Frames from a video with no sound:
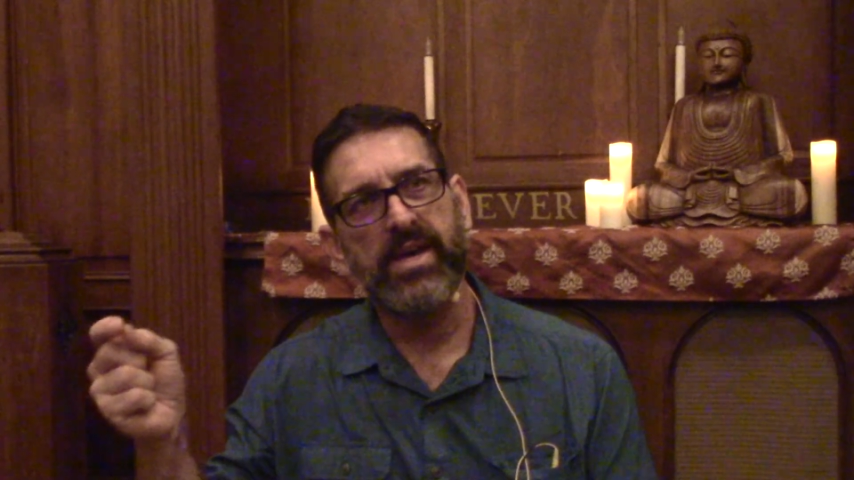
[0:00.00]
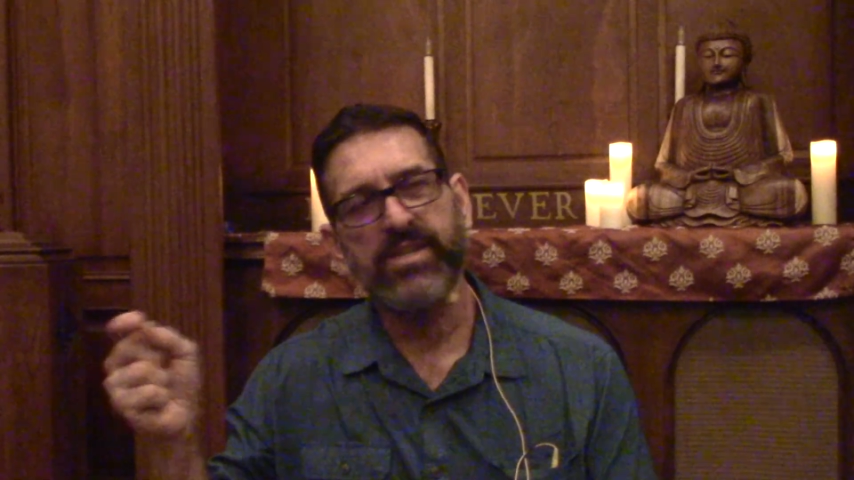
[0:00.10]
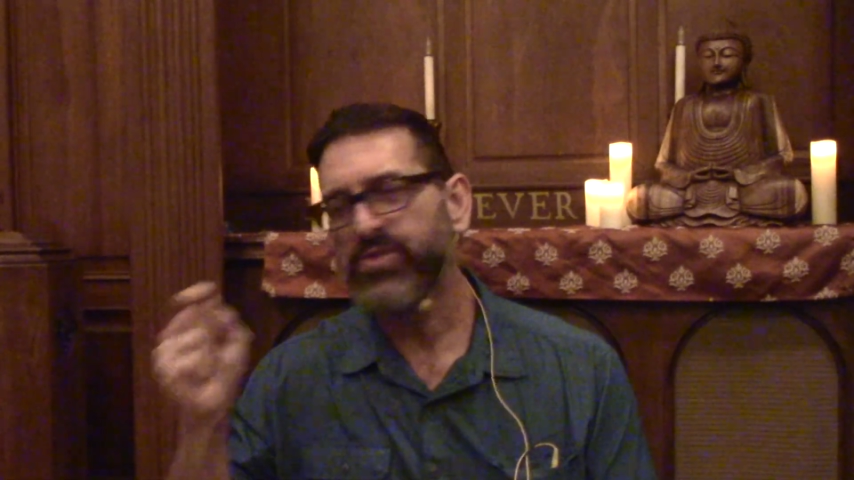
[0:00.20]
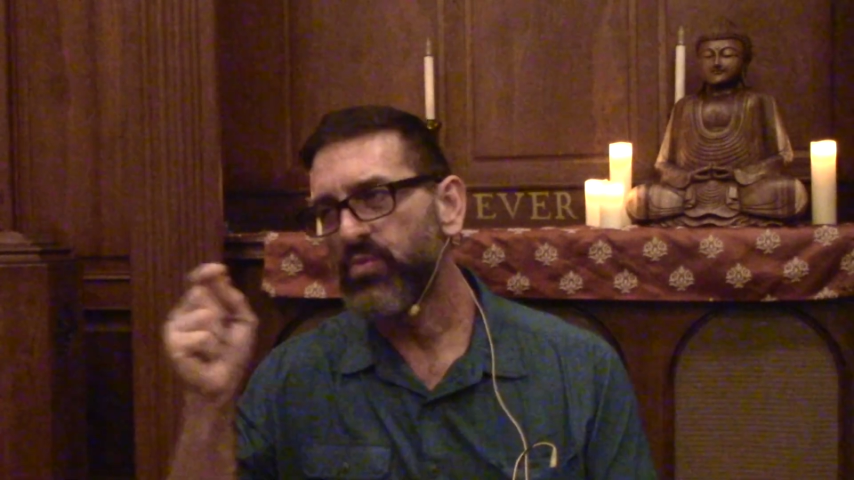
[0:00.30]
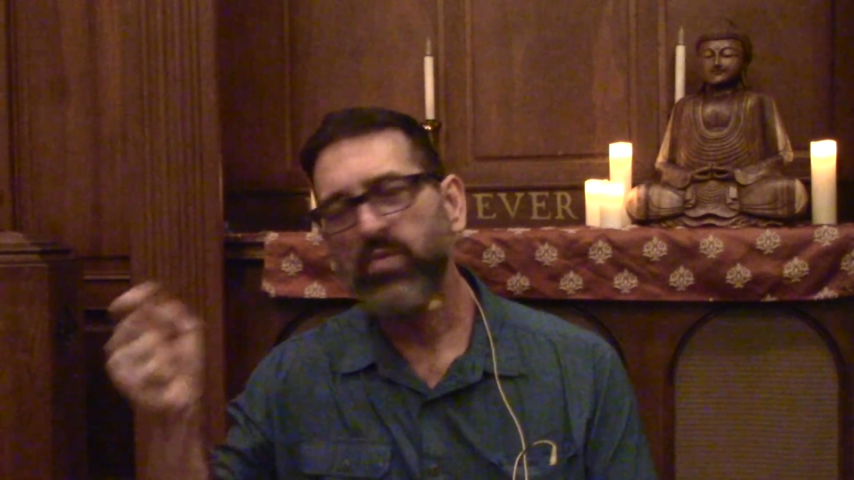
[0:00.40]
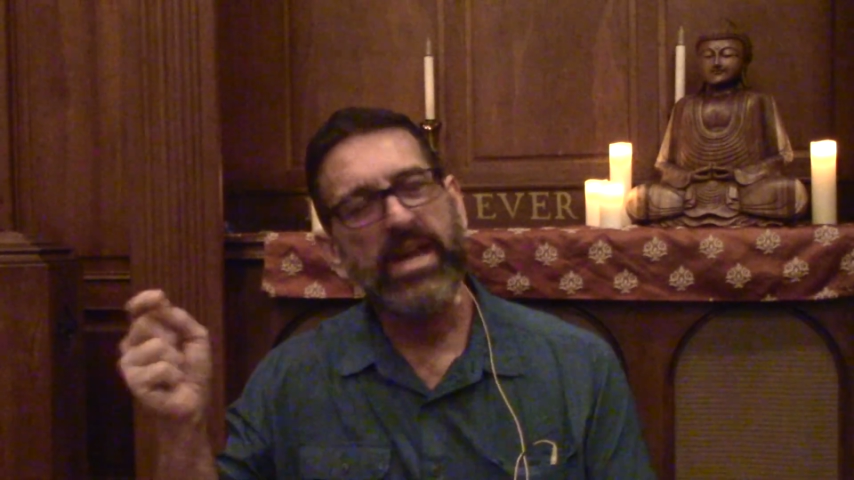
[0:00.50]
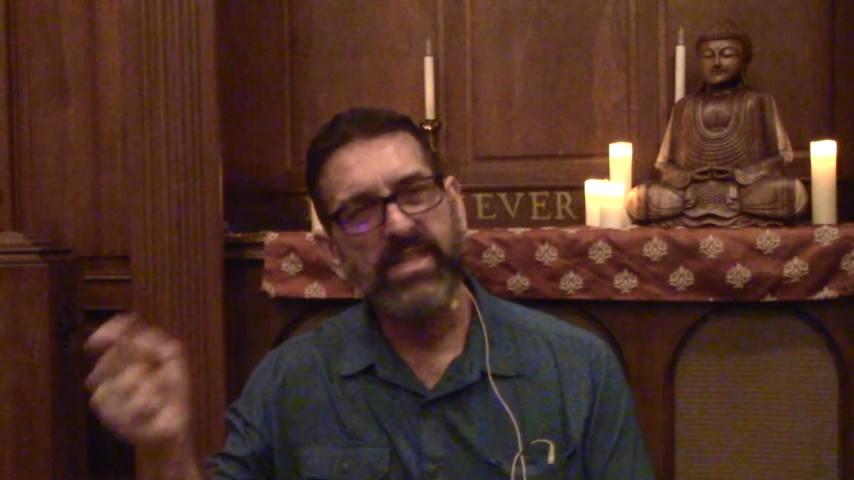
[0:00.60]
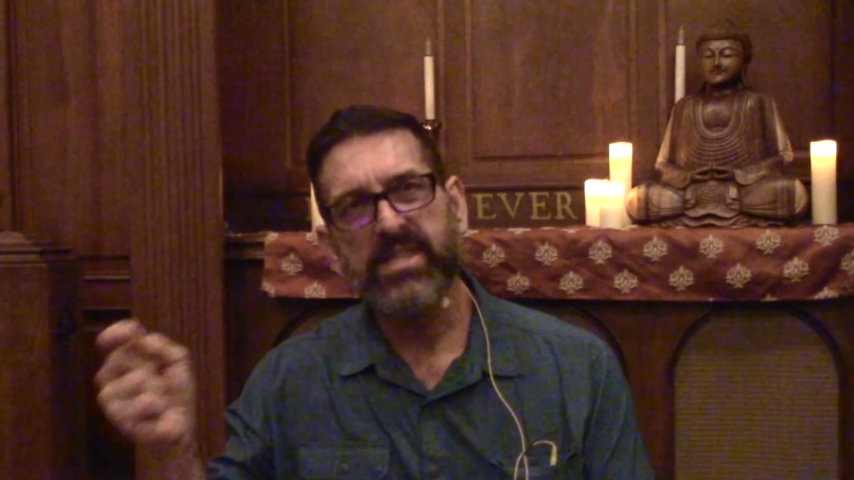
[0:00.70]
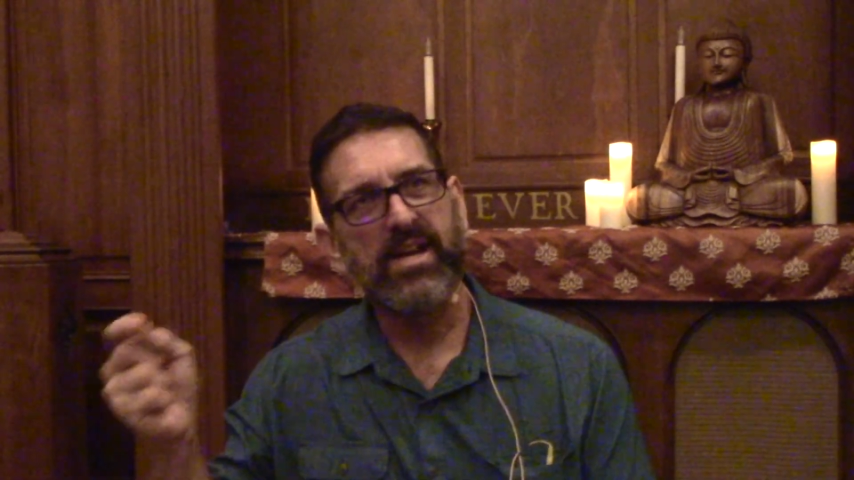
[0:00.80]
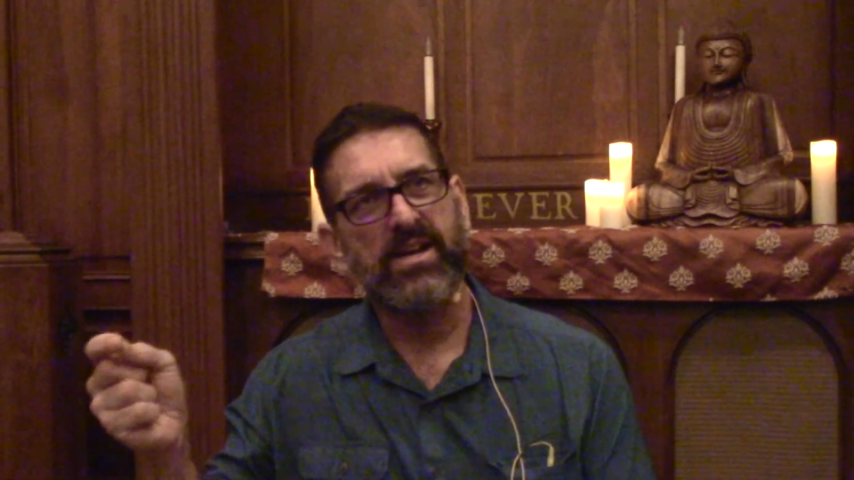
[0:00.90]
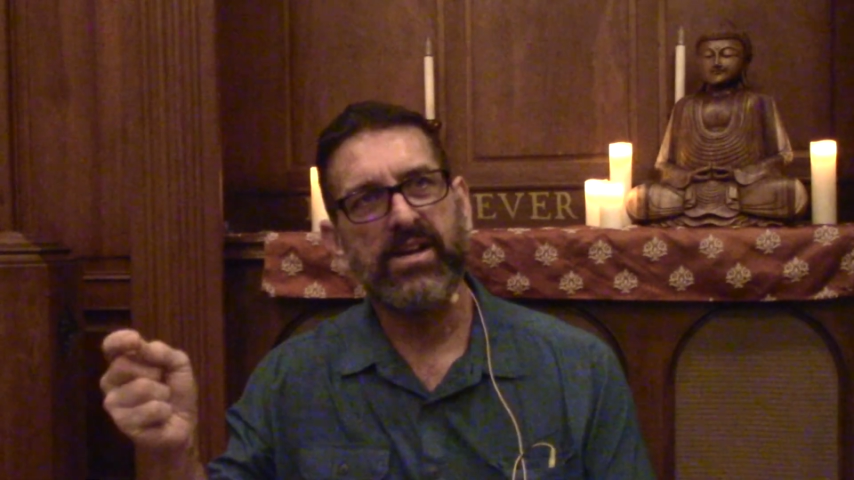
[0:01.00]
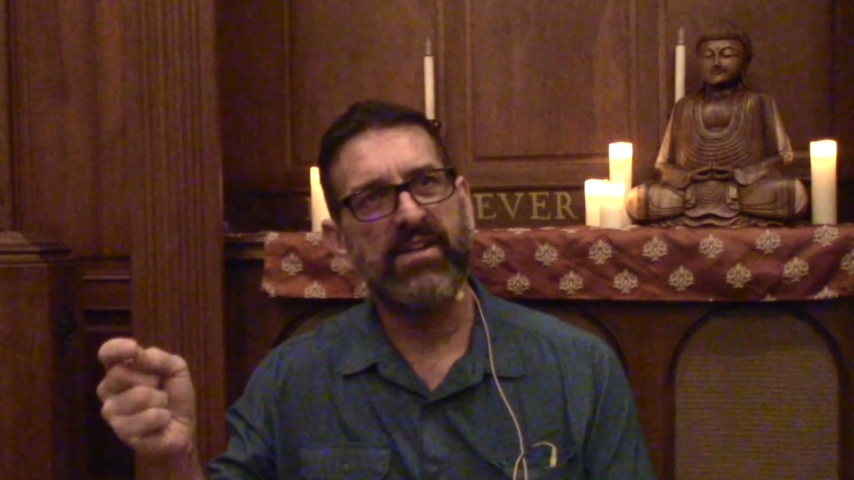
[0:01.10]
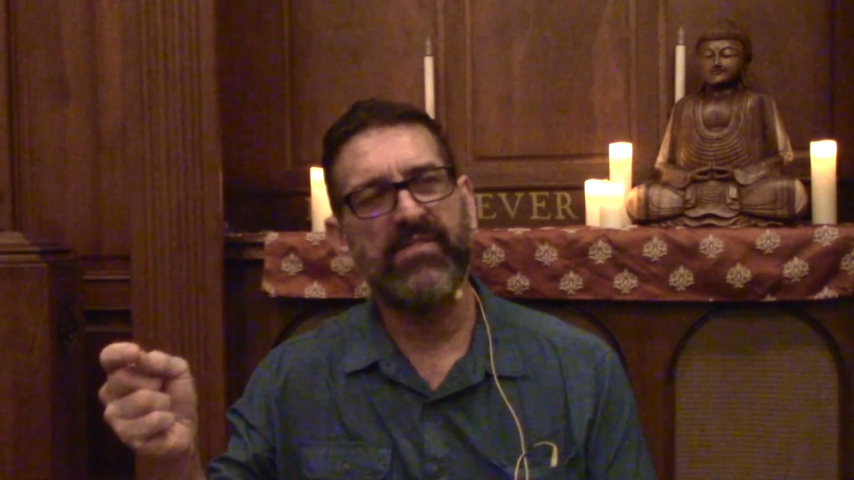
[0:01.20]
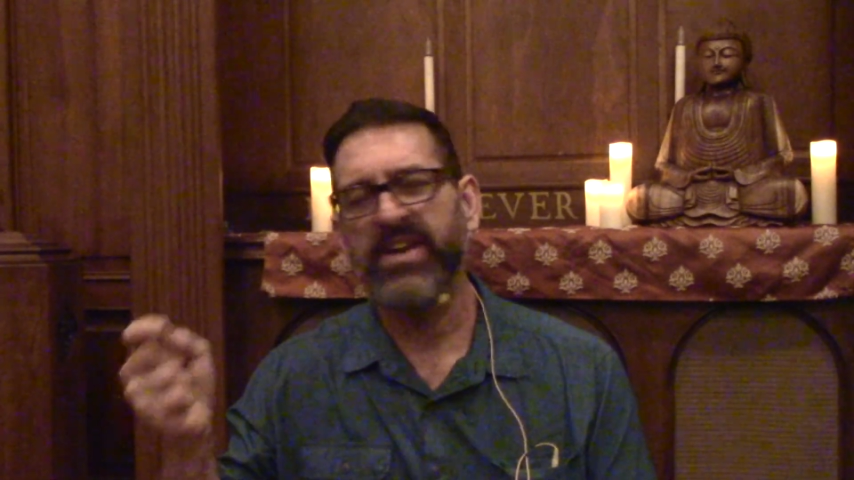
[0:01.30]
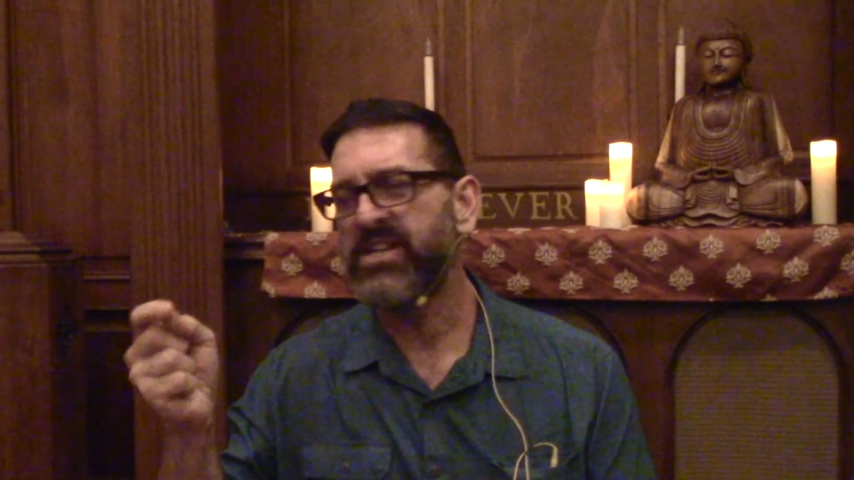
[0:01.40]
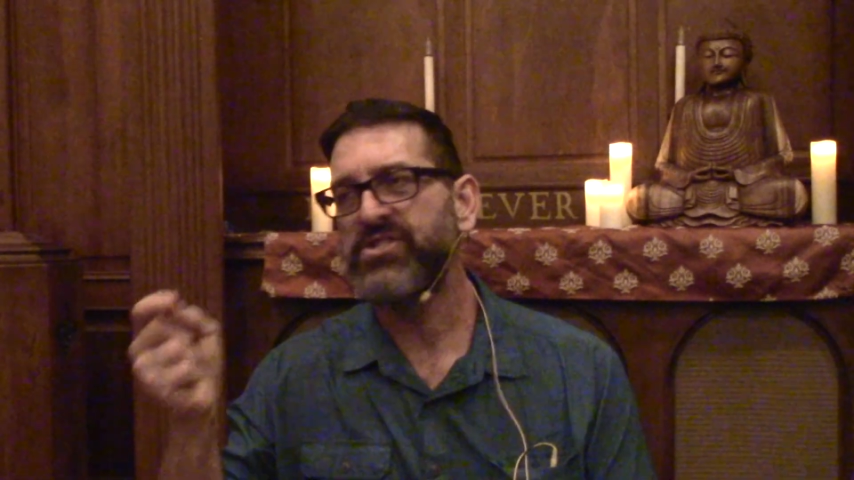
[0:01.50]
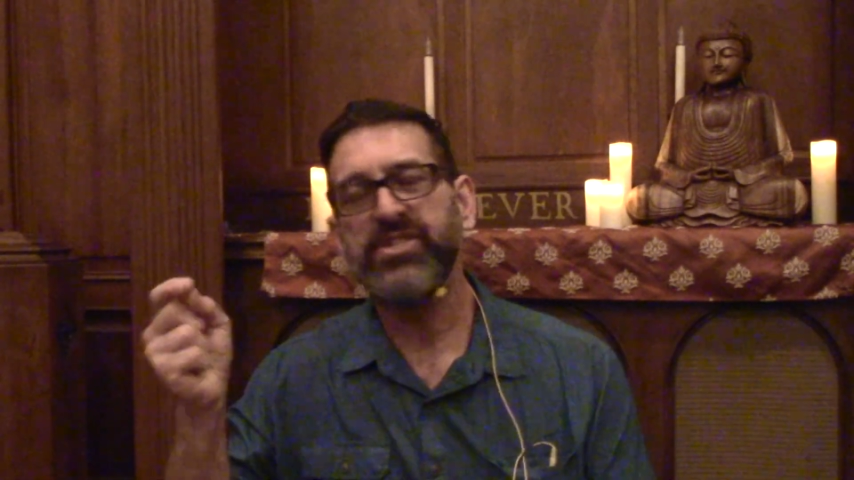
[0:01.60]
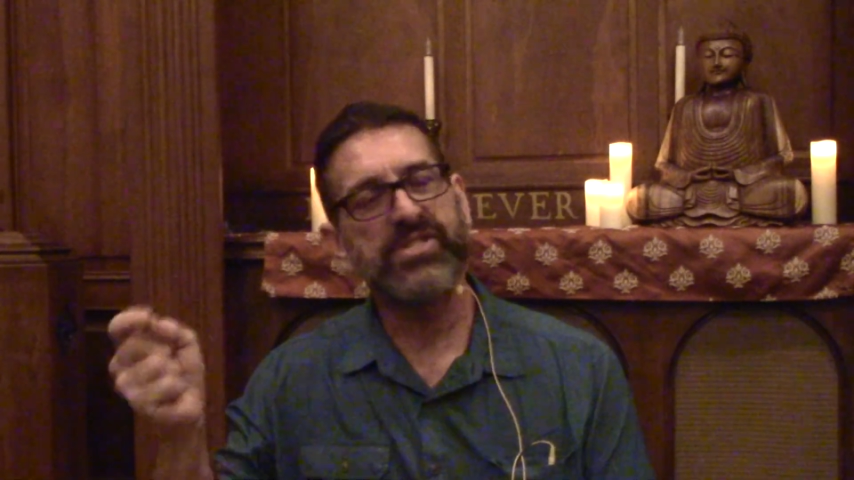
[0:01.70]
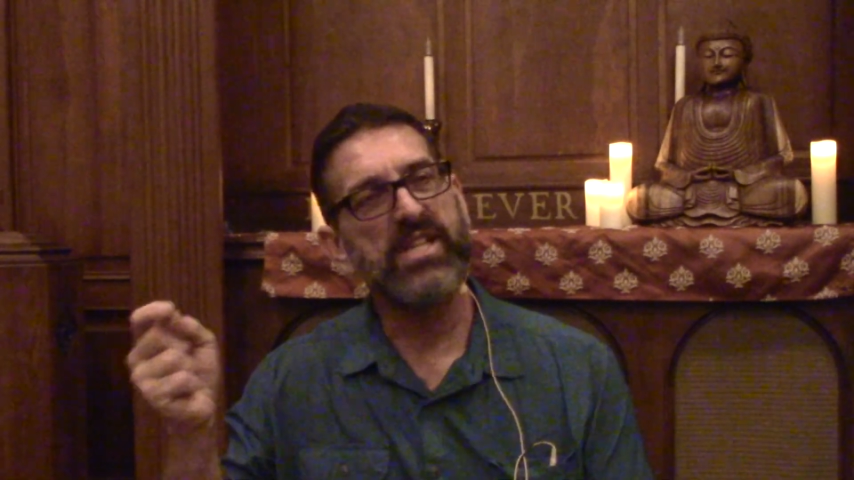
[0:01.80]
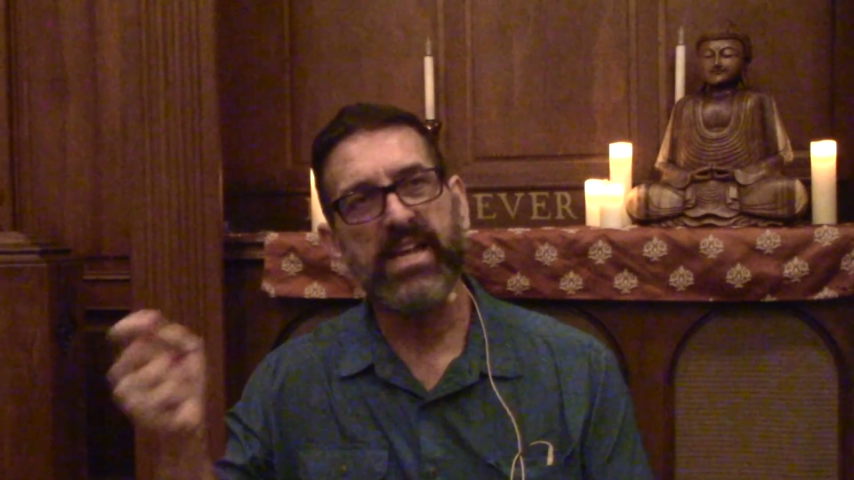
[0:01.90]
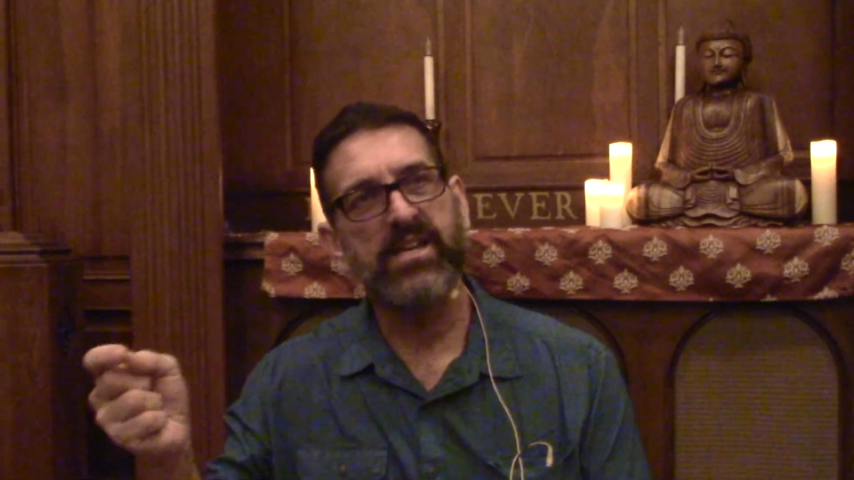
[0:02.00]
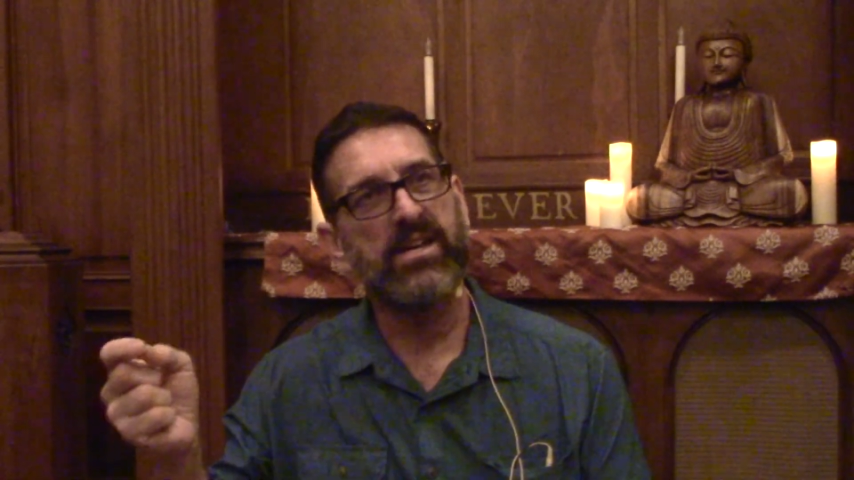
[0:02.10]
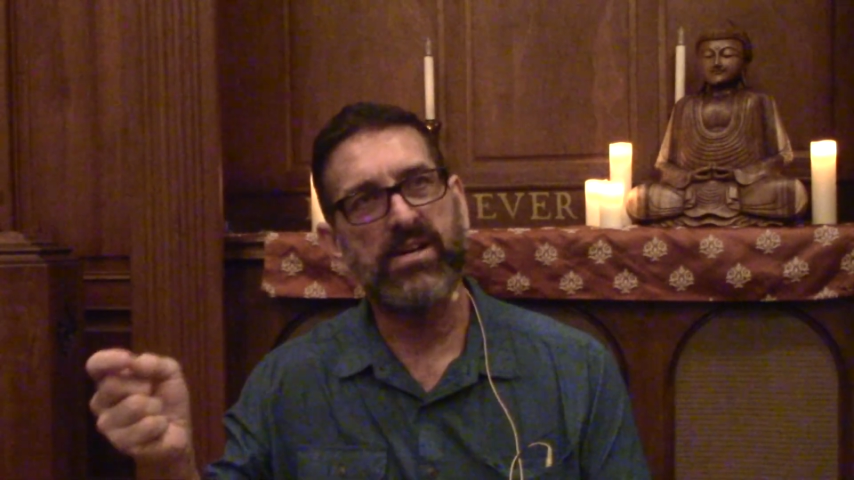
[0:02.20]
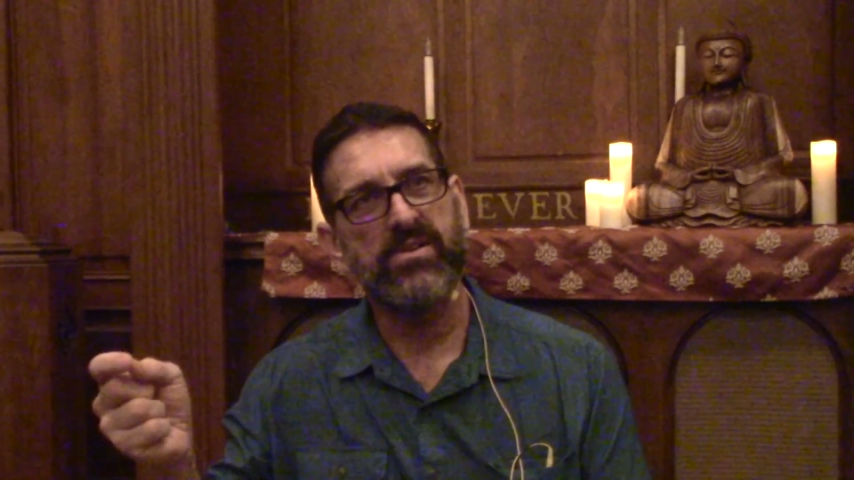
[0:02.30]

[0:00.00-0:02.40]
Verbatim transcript: It's right there if I could just let go.